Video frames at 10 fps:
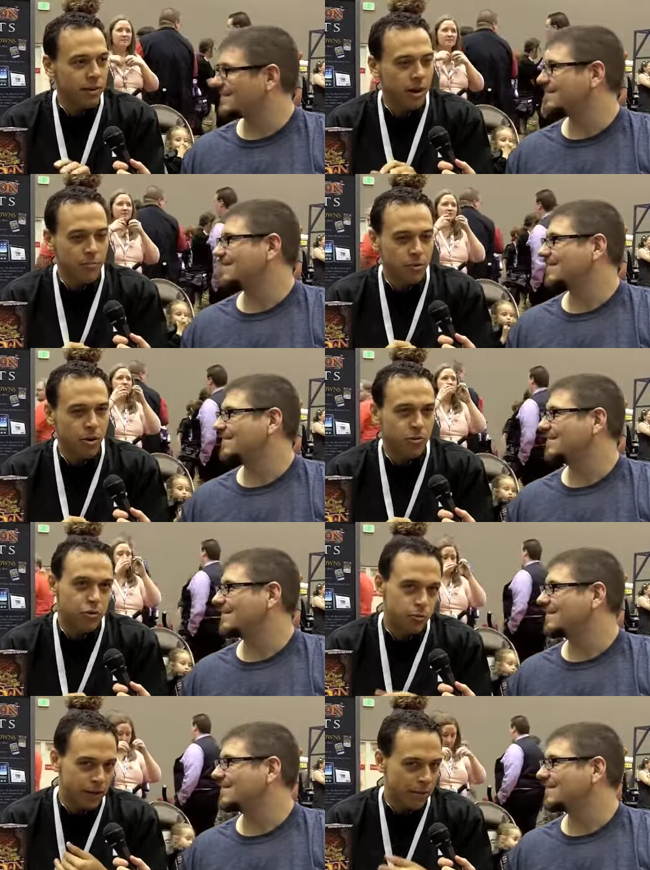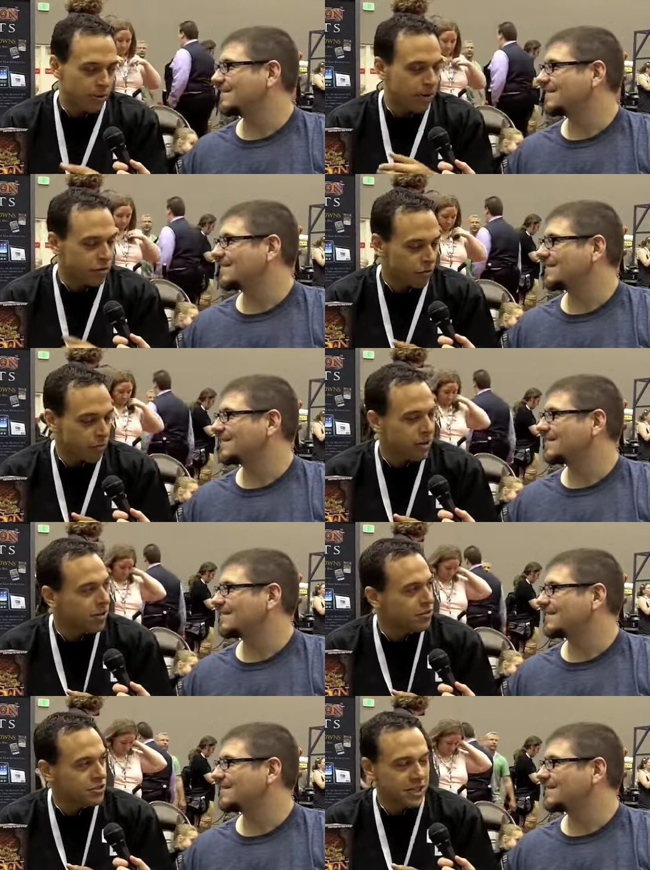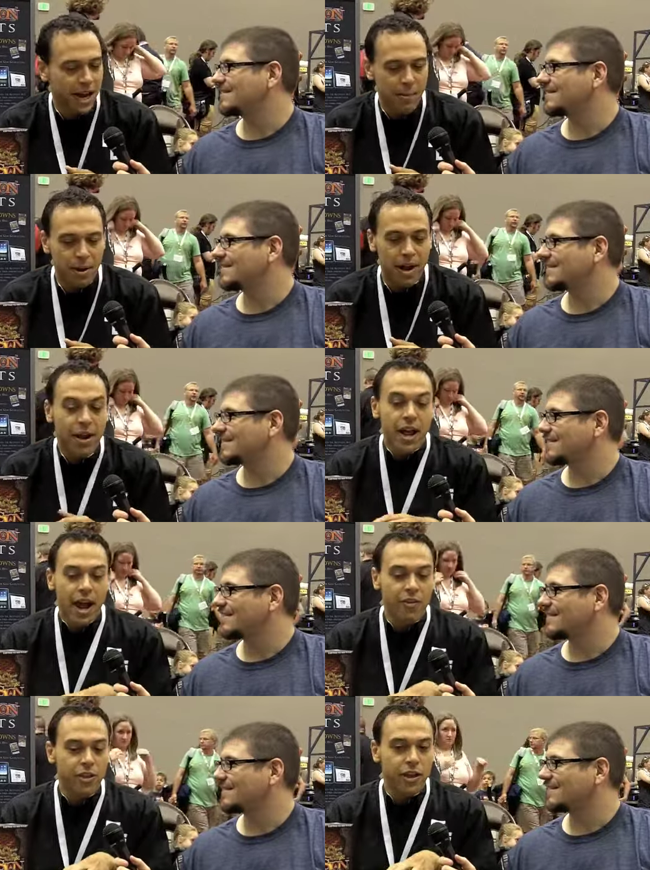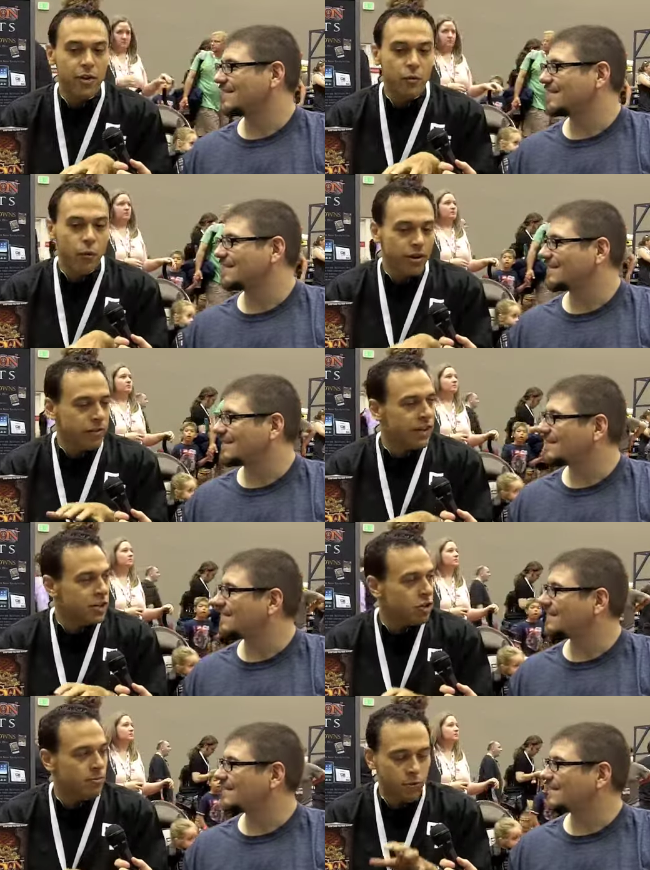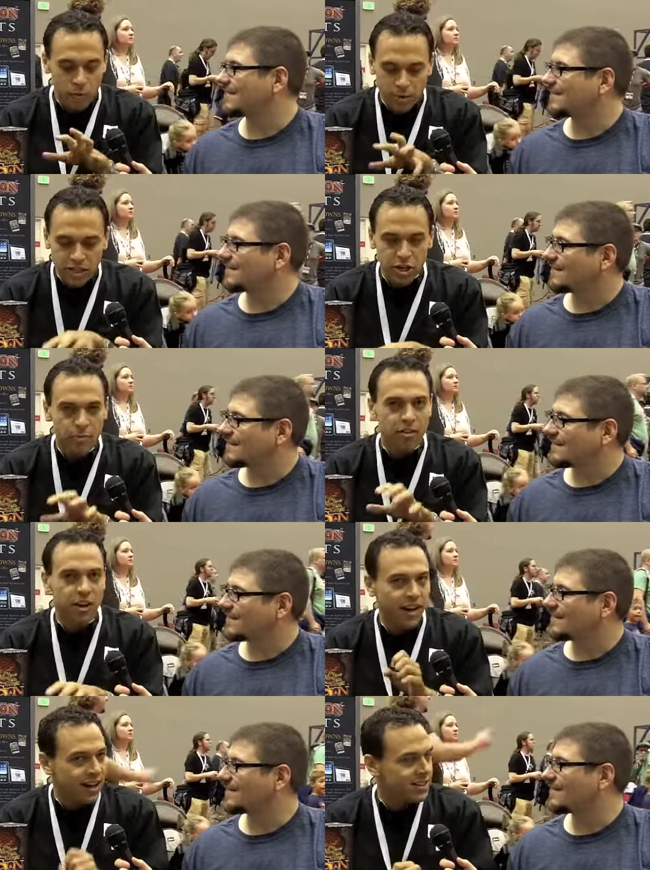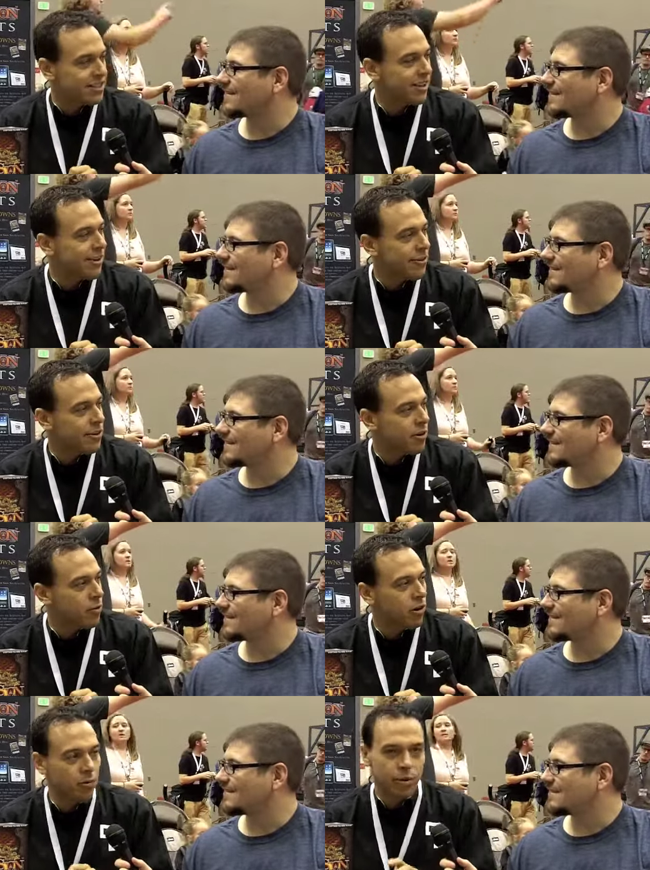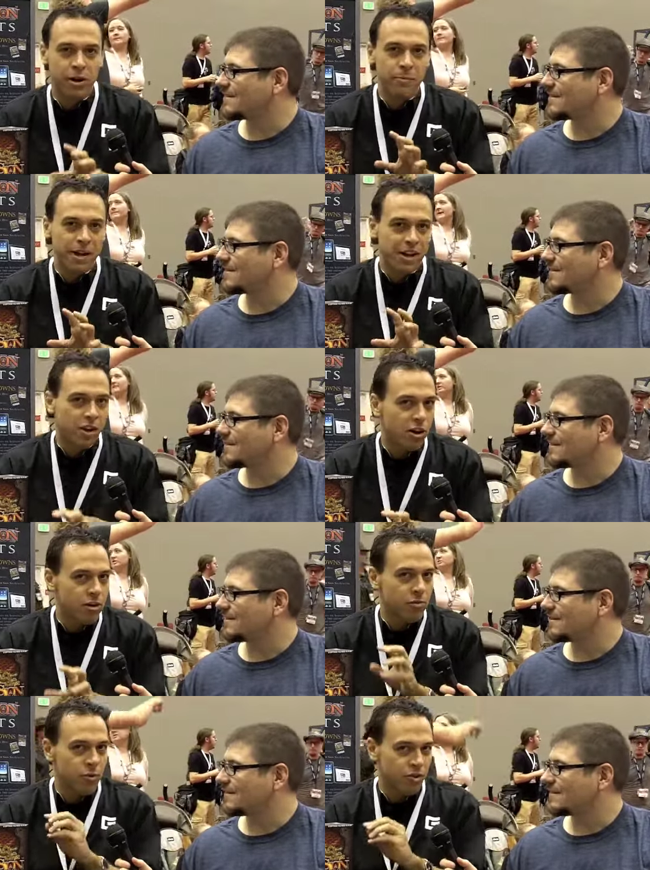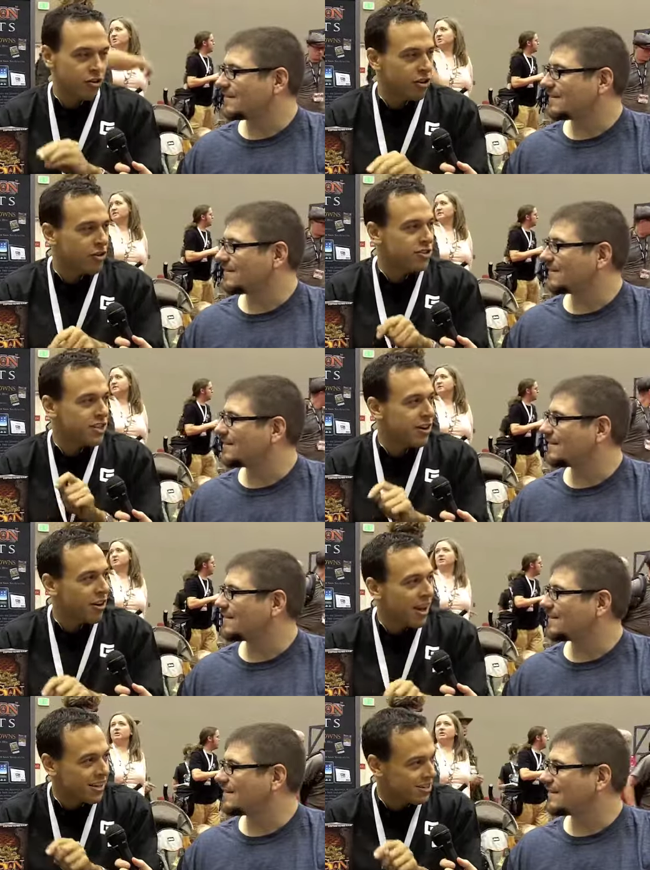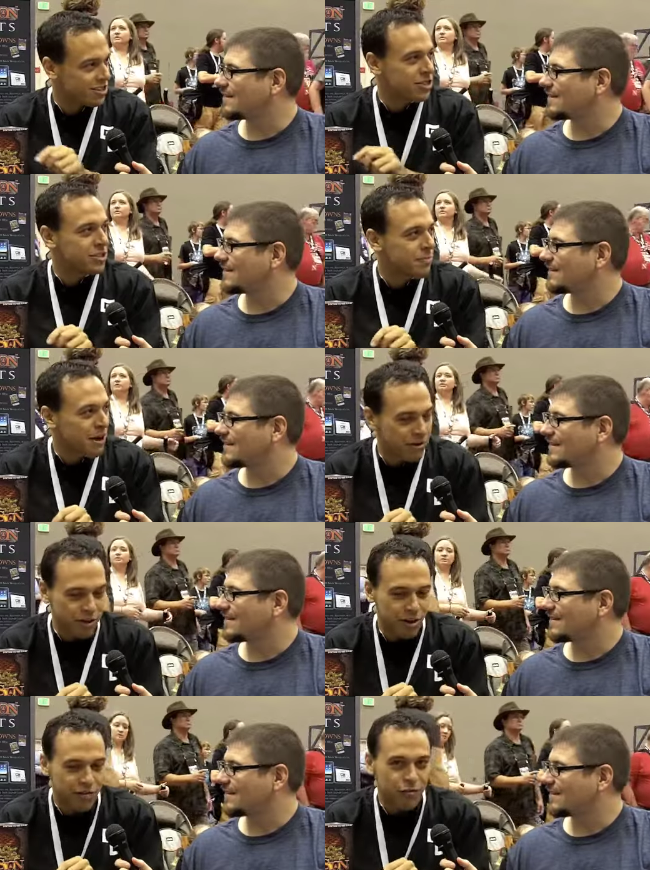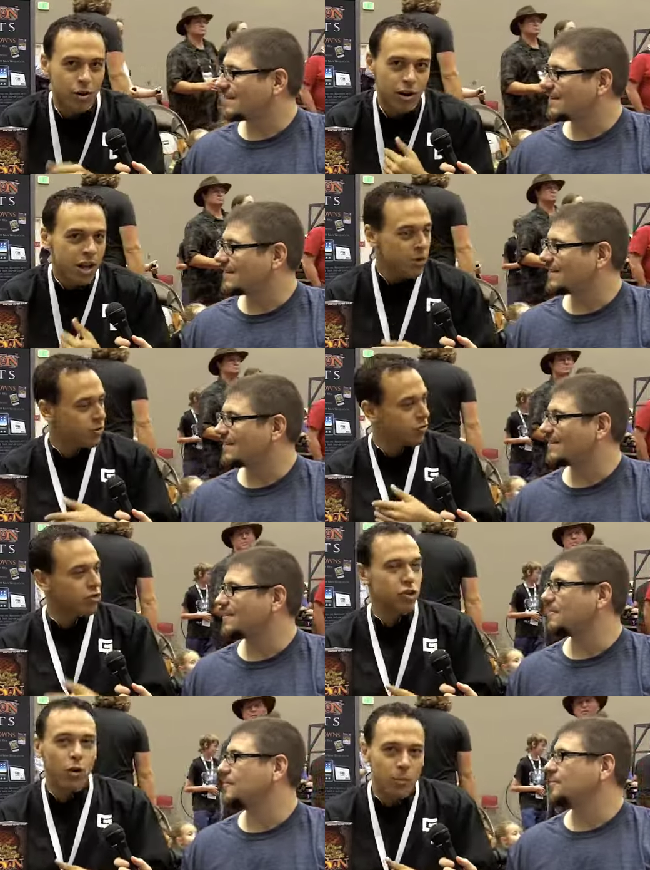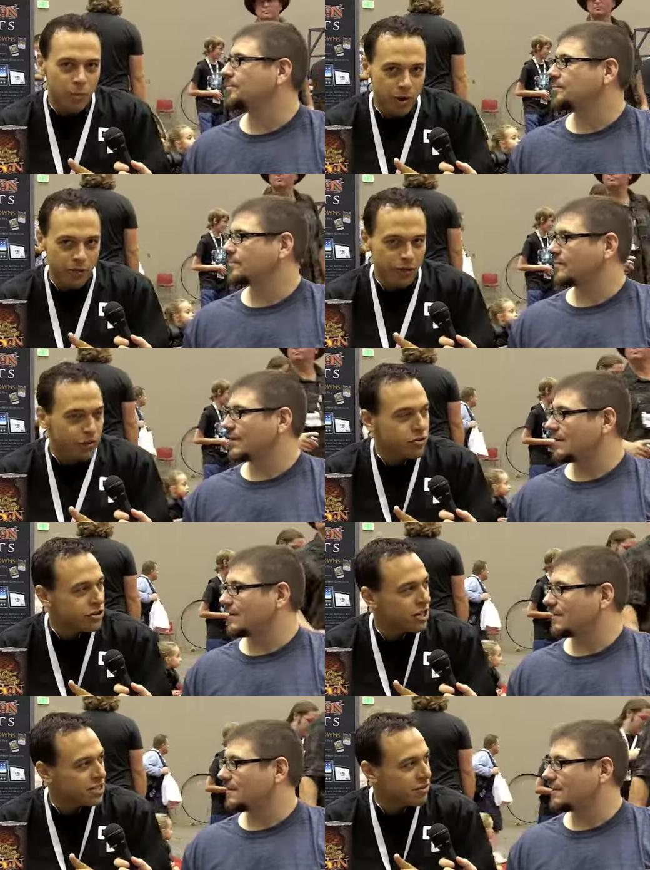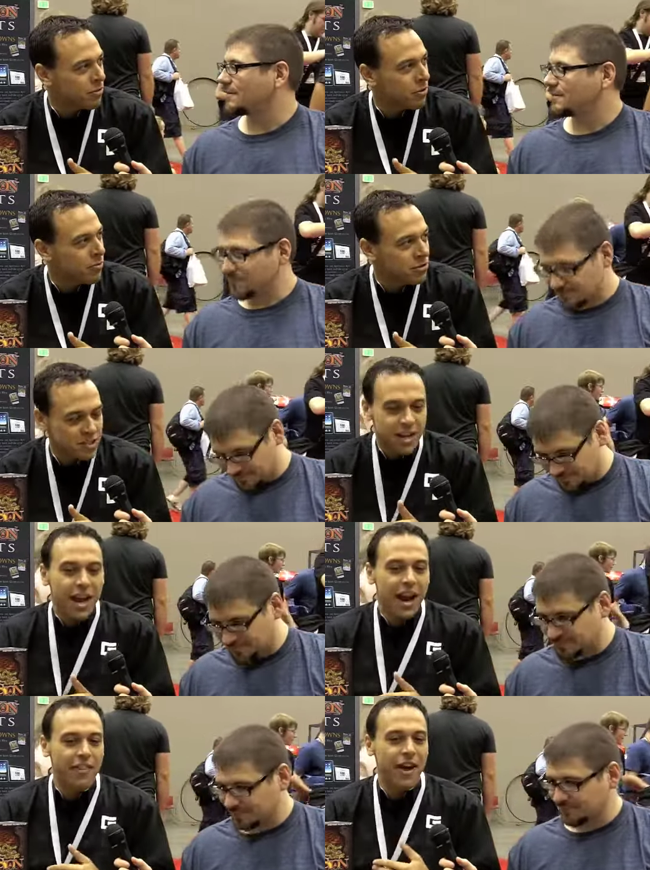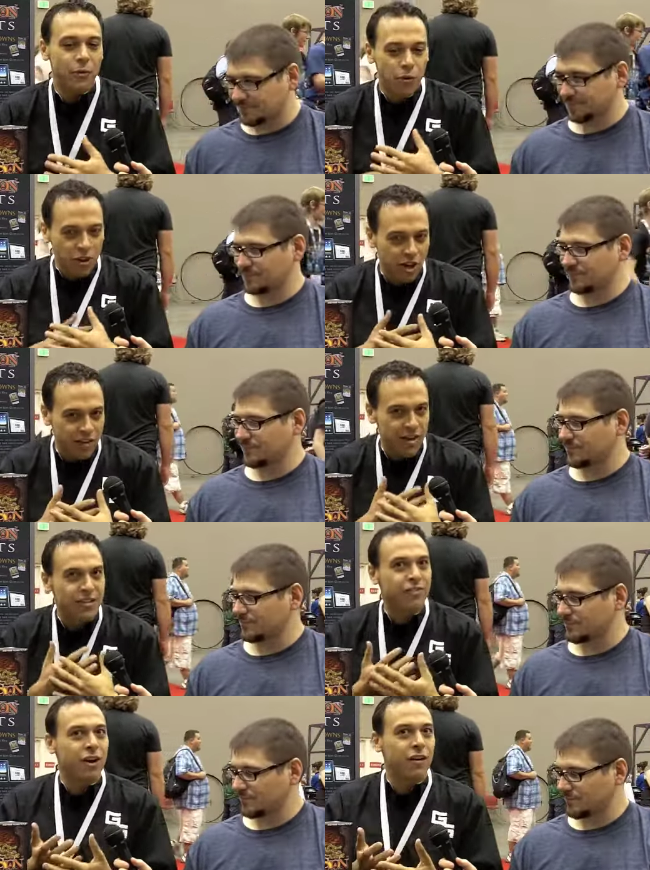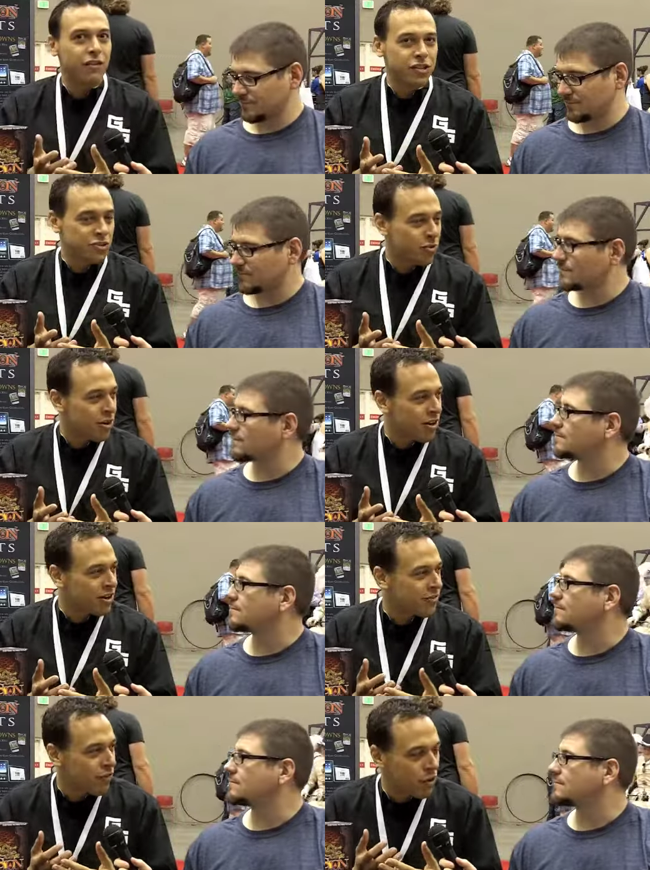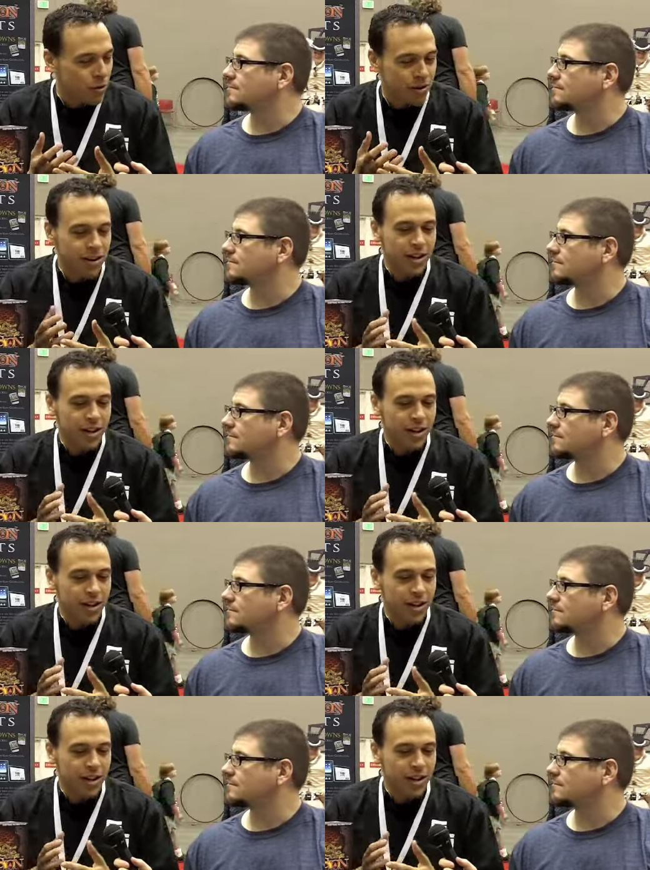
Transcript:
Speaker 1: got up to 128 players. We're pretty close to the cap at, and the winner of that tournament will be dubbed the God Slayer in our world. We're going to make a card with going to use their likeness to inspire the art for it, which will show up in one of our future sets and promos, and that will kind of evolve the story arcs forward.